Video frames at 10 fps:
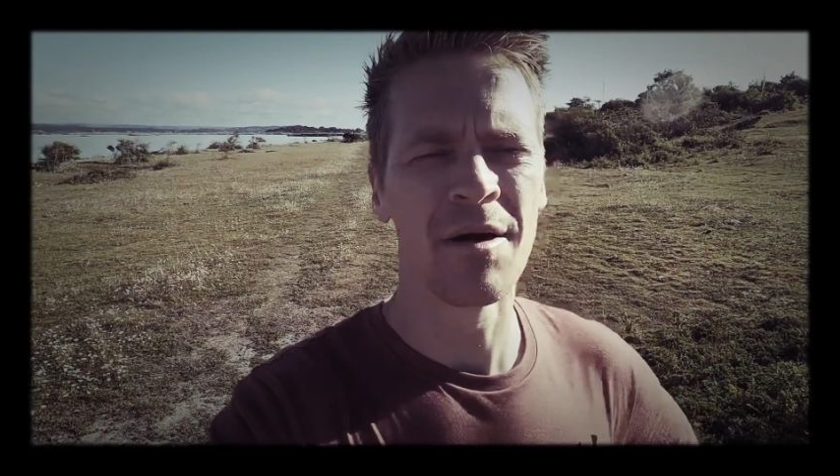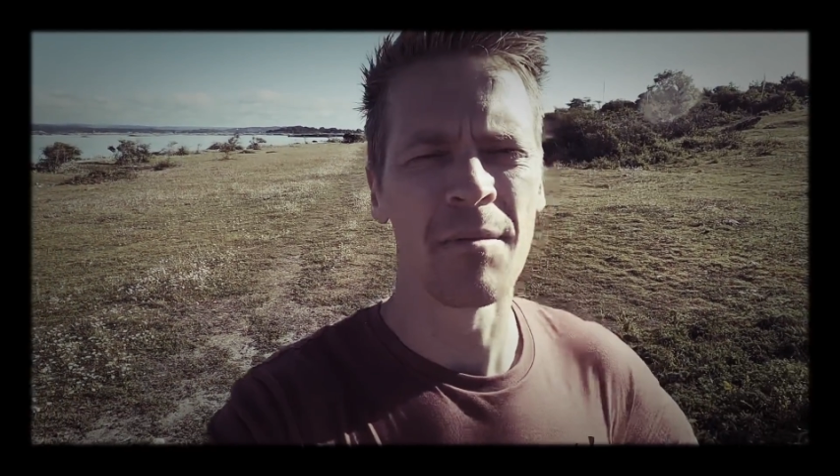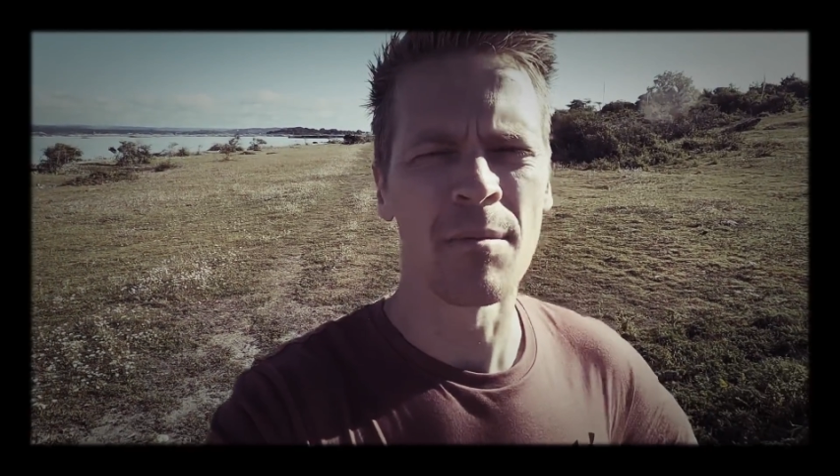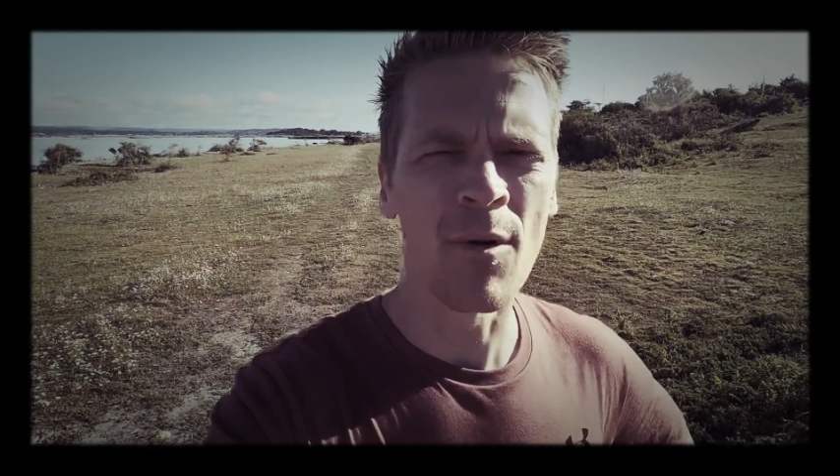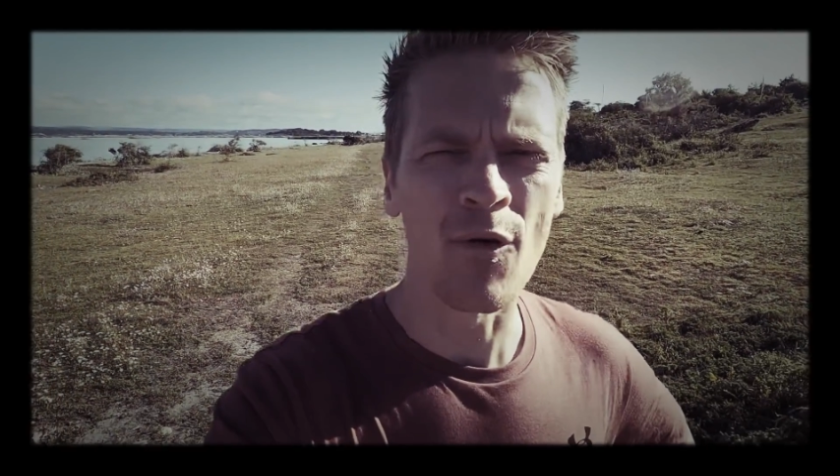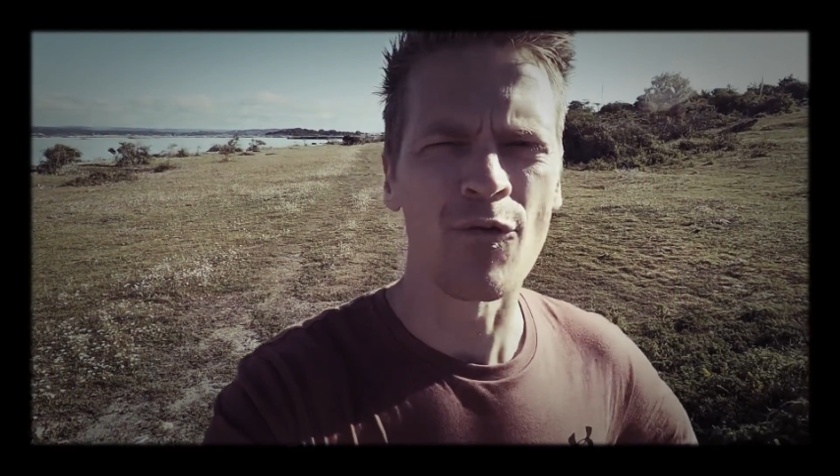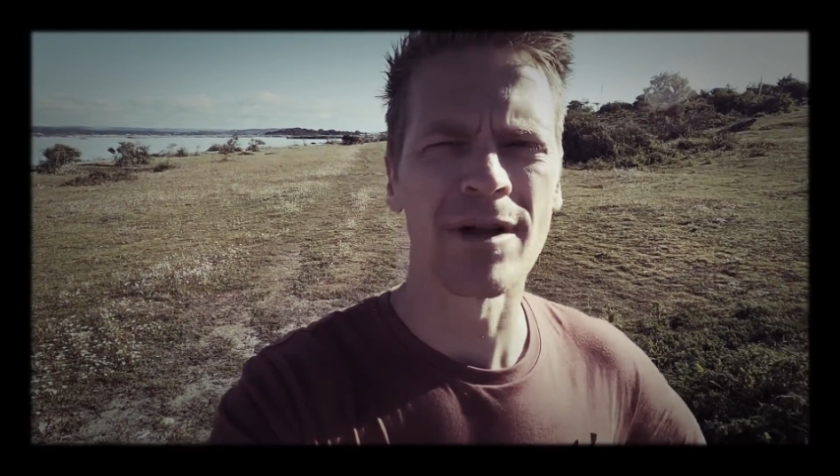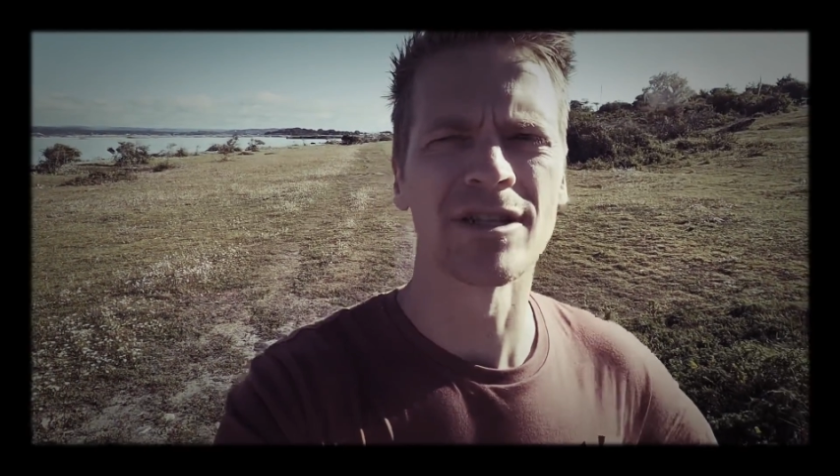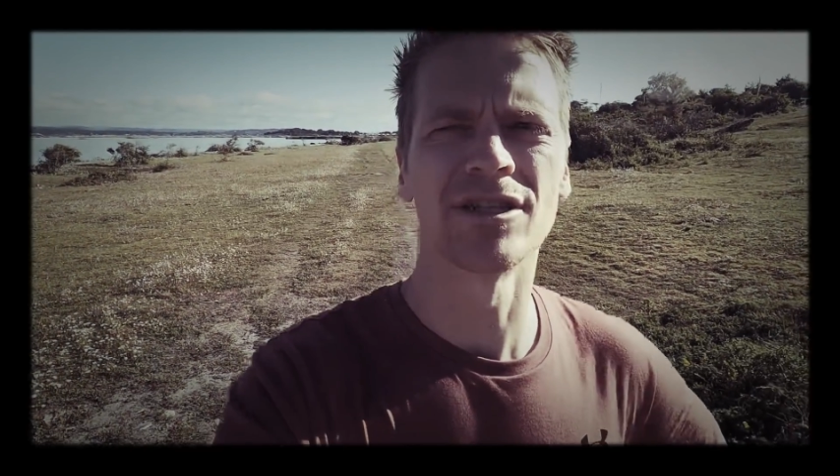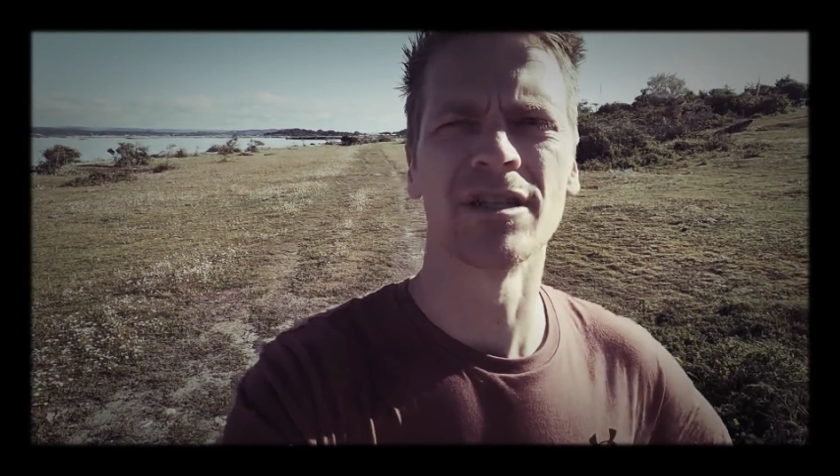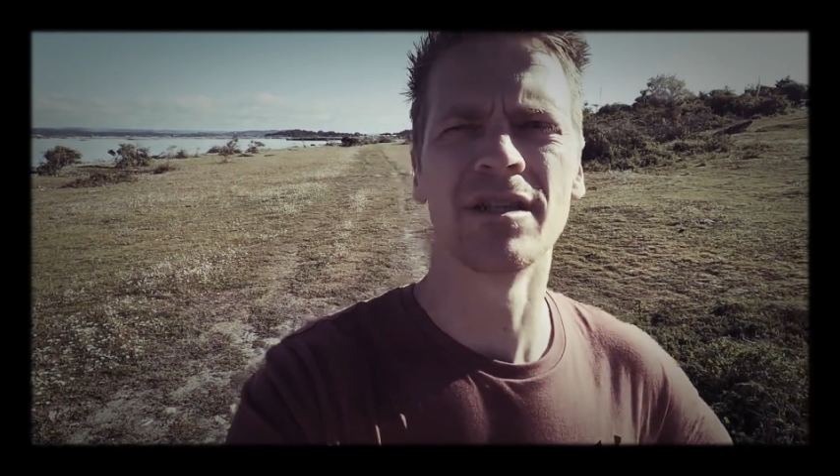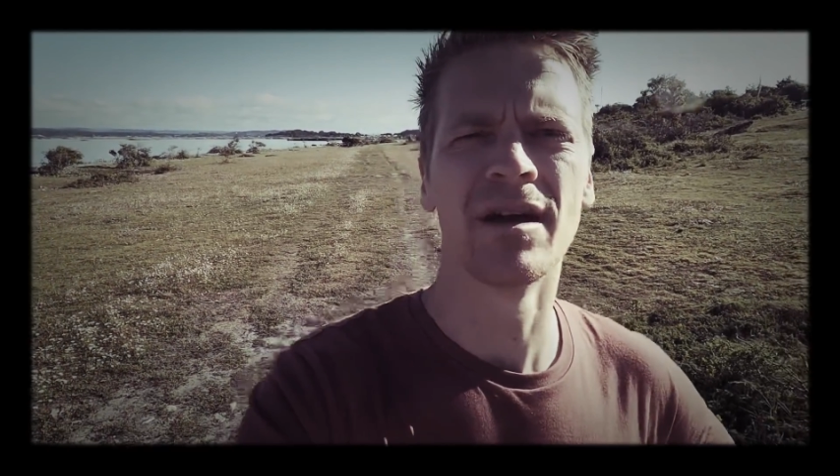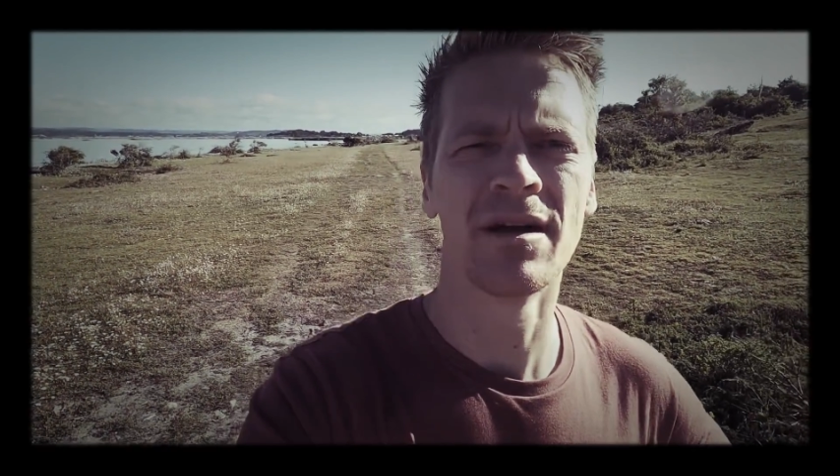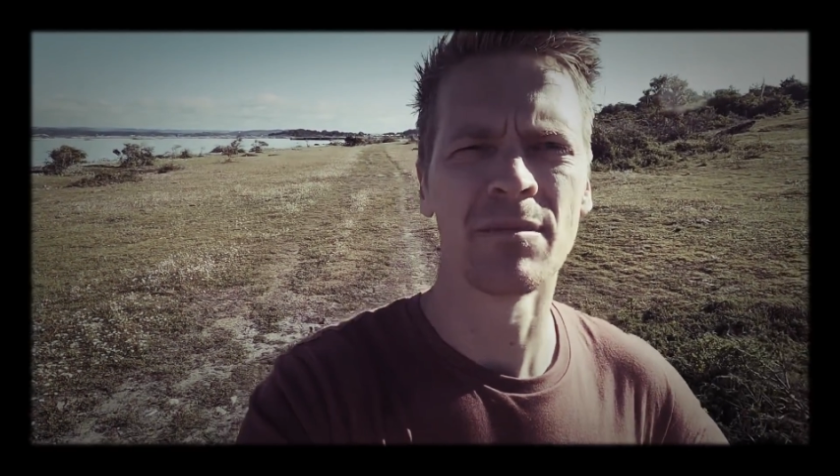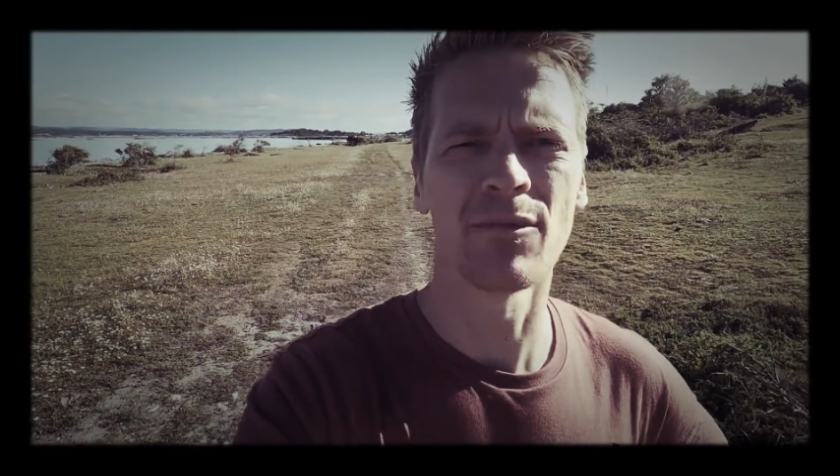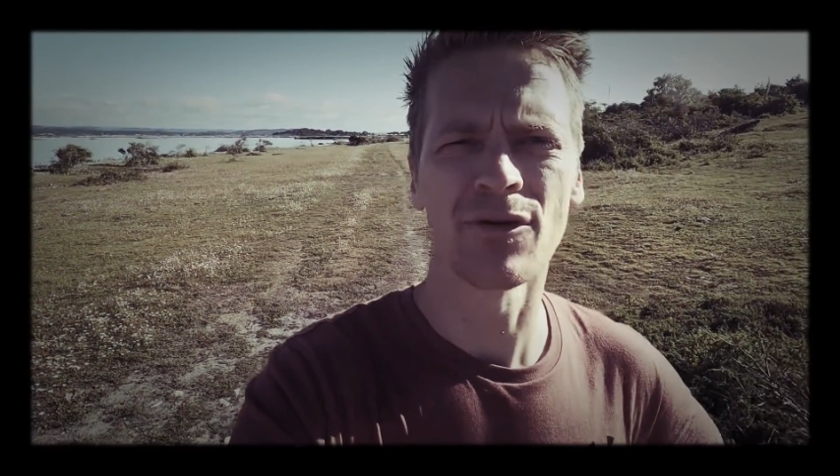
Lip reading: more rigid, more